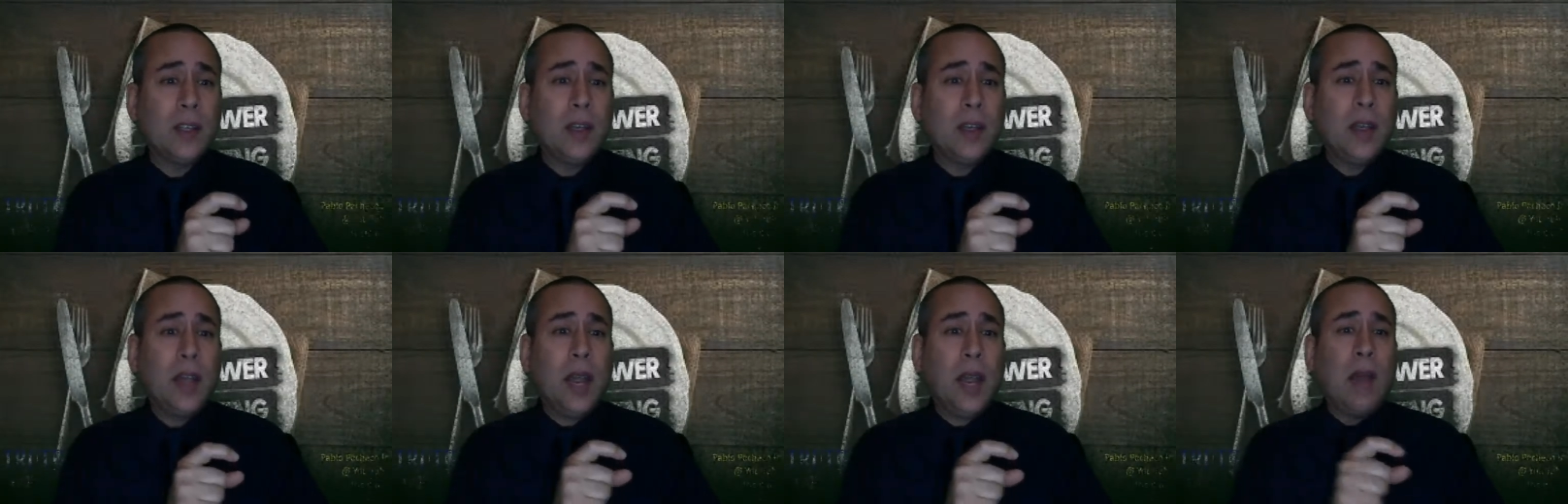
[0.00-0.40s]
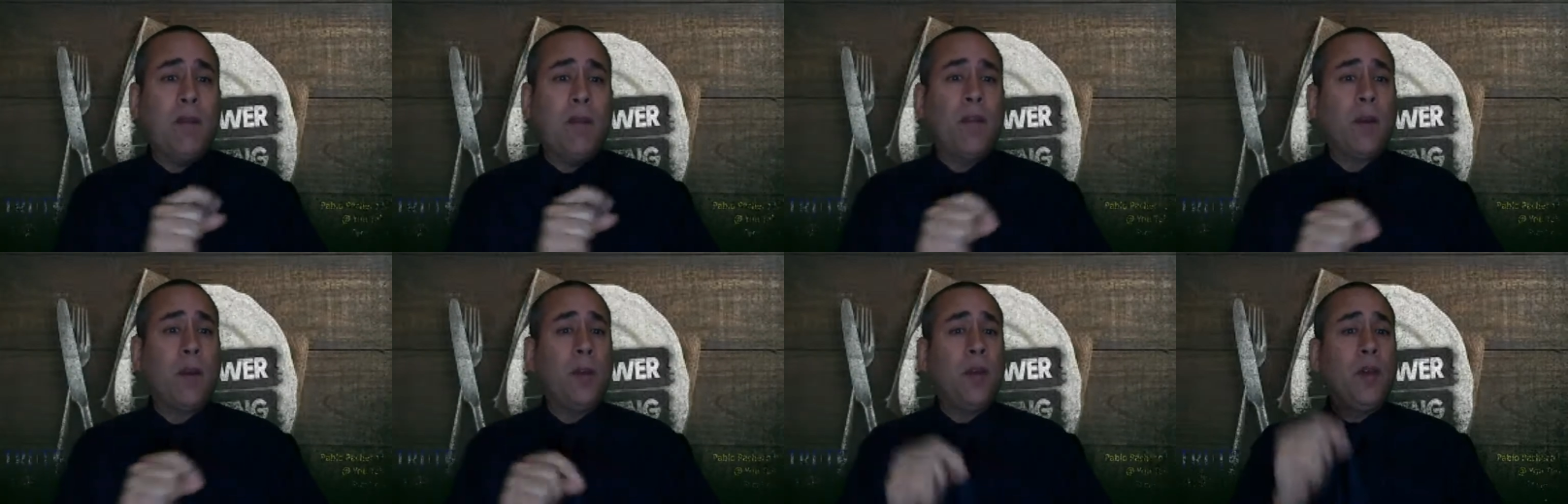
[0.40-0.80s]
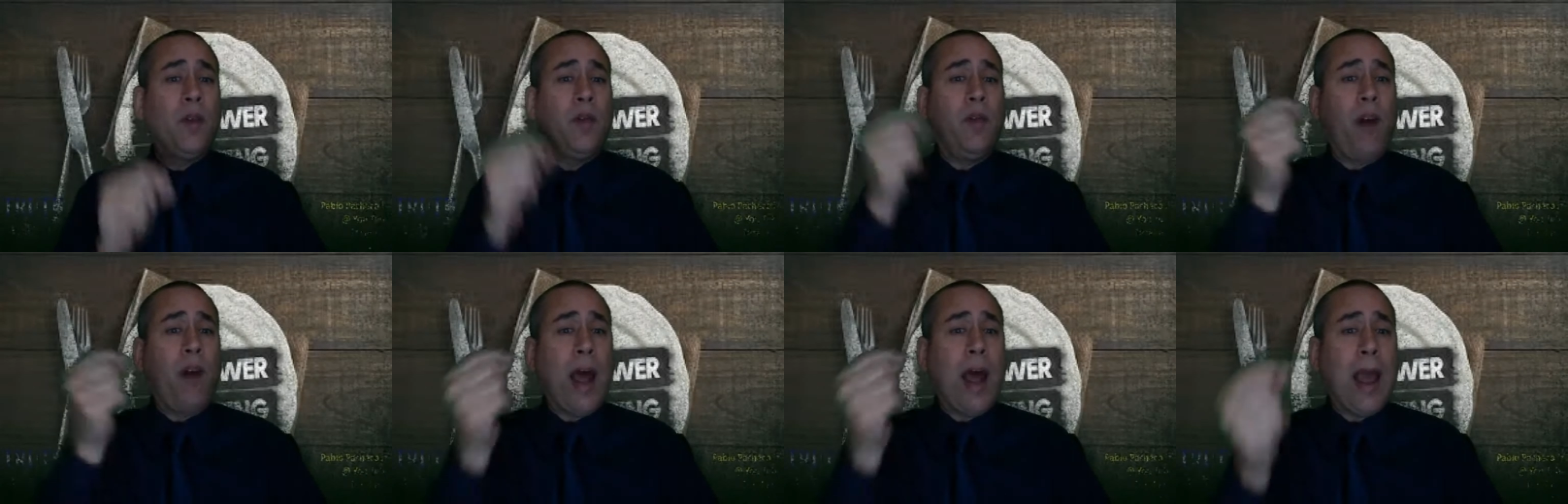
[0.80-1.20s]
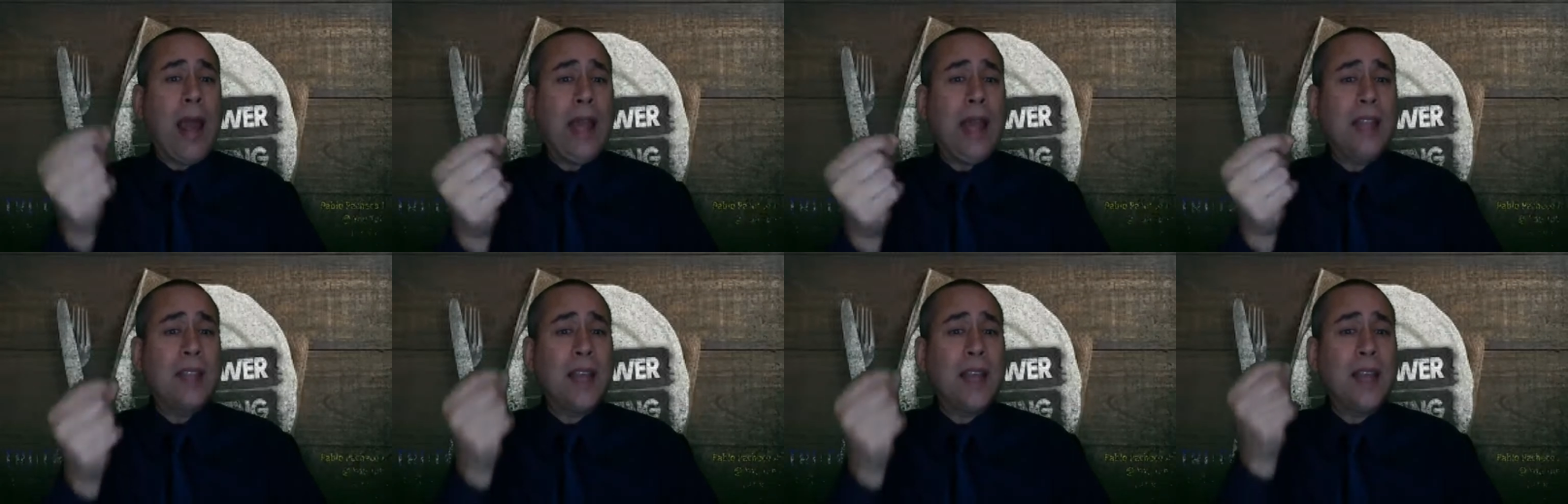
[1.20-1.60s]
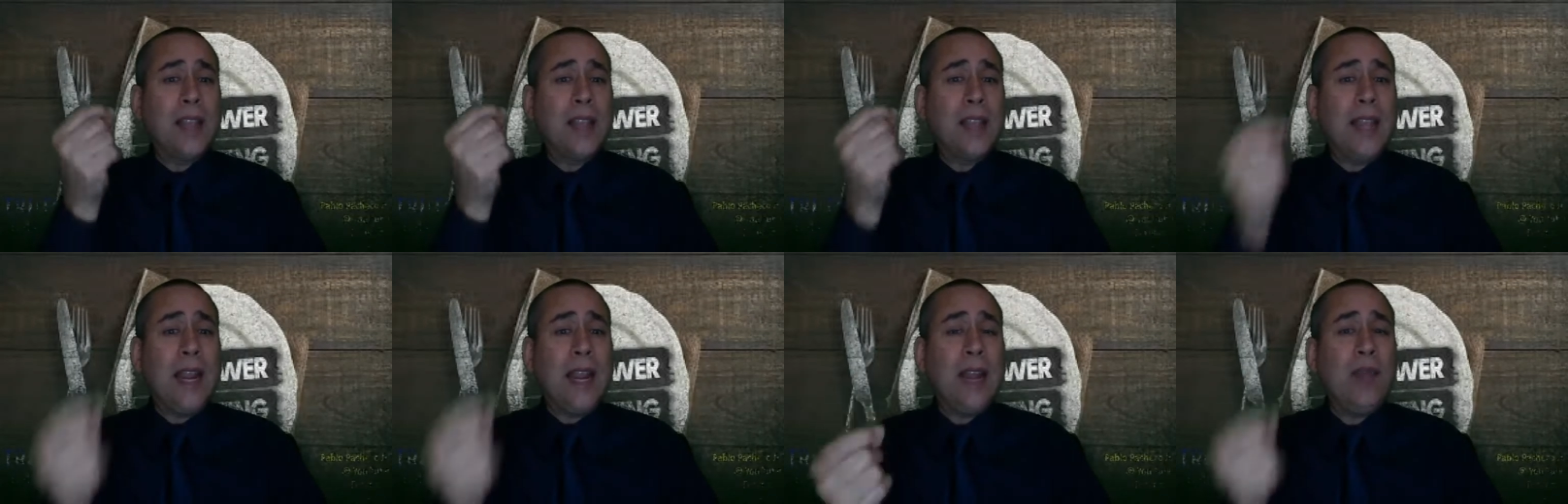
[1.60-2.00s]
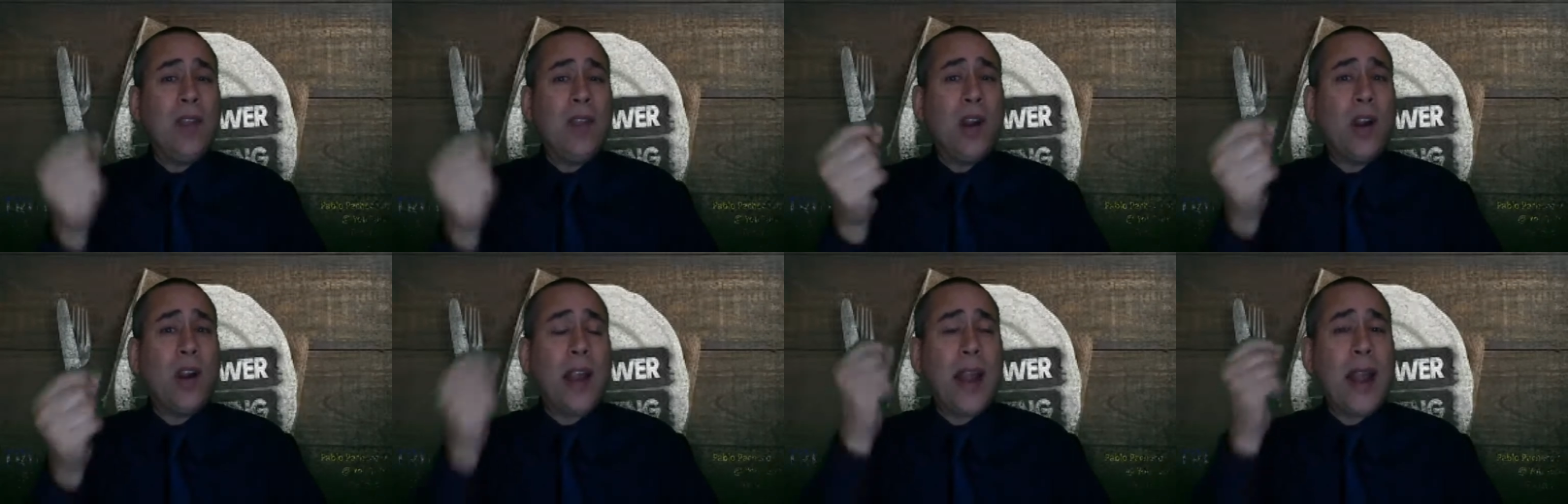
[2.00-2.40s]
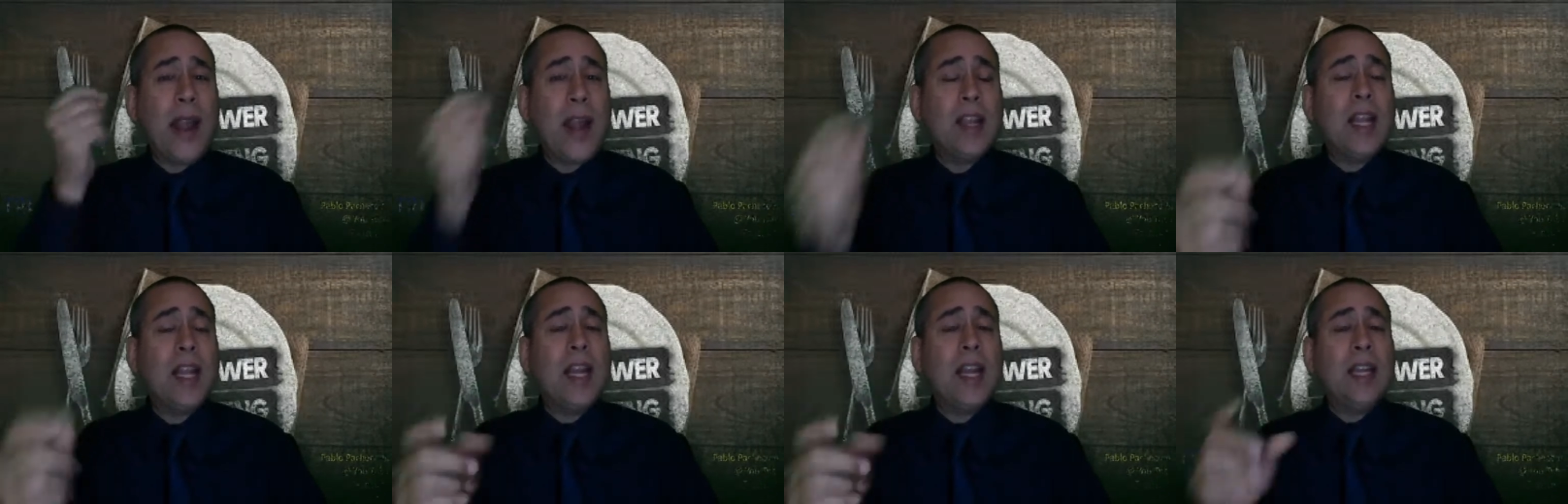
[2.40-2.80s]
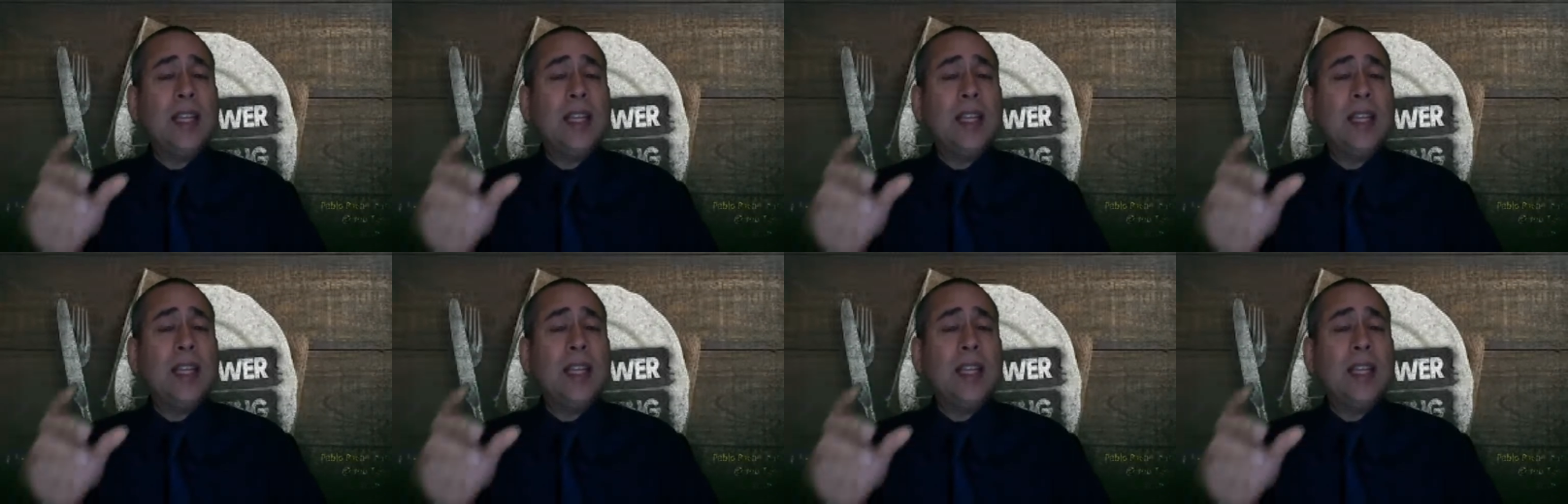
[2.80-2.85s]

and from the violence that is in their hand.